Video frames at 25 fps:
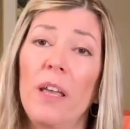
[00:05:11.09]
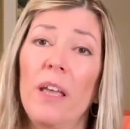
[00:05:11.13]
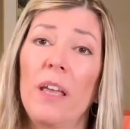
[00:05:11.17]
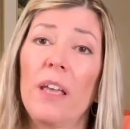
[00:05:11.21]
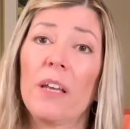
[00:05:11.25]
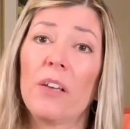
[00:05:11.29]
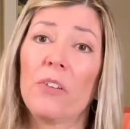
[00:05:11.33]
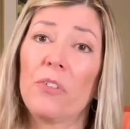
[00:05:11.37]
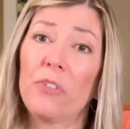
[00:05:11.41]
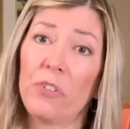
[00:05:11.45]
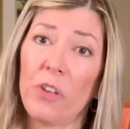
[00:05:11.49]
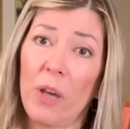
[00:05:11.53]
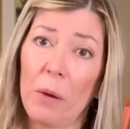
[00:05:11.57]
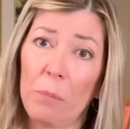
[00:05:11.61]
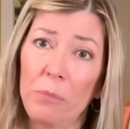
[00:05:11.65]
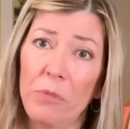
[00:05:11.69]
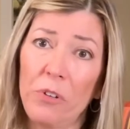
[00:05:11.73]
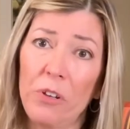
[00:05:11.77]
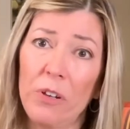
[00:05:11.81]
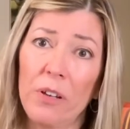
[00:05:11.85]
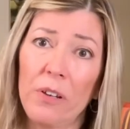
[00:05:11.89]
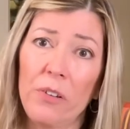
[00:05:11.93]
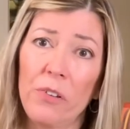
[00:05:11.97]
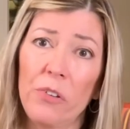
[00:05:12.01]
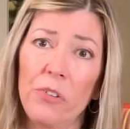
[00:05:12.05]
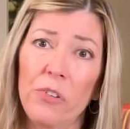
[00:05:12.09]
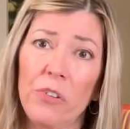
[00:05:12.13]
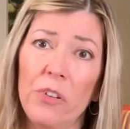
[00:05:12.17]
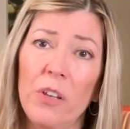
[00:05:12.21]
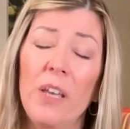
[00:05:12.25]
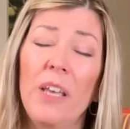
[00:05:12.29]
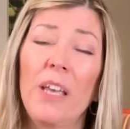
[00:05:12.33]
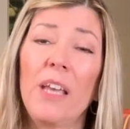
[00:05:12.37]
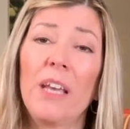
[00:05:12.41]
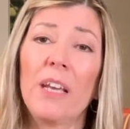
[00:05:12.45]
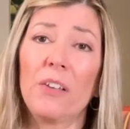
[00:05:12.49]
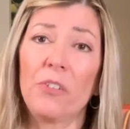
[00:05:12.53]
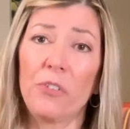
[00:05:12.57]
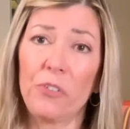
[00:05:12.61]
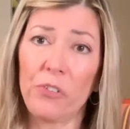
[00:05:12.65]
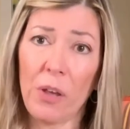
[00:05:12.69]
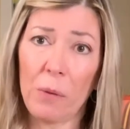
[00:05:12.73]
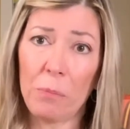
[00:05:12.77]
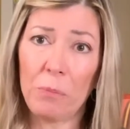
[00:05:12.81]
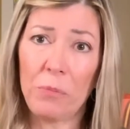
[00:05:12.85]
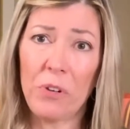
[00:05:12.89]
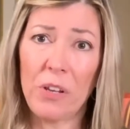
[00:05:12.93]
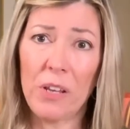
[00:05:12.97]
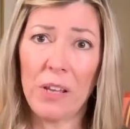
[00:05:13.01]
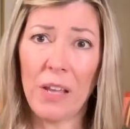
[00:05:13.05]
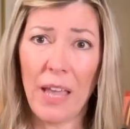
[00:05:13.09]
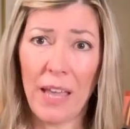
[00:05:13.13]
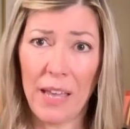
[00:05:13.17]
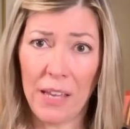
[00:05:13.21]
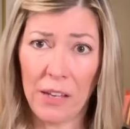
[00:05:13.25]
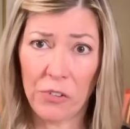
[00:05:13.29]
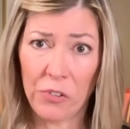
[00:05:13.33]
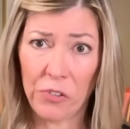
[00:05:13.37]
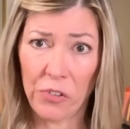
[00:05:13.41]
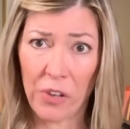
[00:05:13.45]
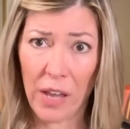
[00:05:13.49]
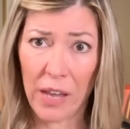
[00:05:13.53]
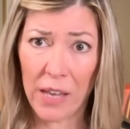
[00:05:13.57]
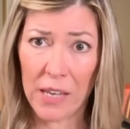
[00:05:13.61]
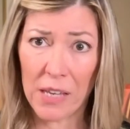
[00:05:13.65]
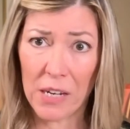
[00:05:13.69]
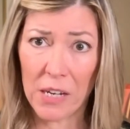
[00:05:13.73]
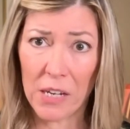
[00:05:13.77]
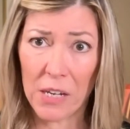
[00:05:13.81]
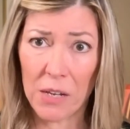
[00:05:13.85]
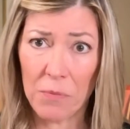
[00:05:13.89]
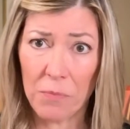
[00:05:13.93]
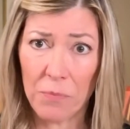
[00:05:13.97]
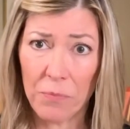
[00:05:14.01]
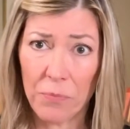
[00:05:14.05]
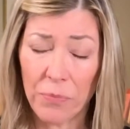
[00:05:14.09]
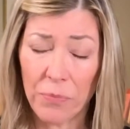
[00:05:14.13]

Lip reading: acceptance, accepting anxiety.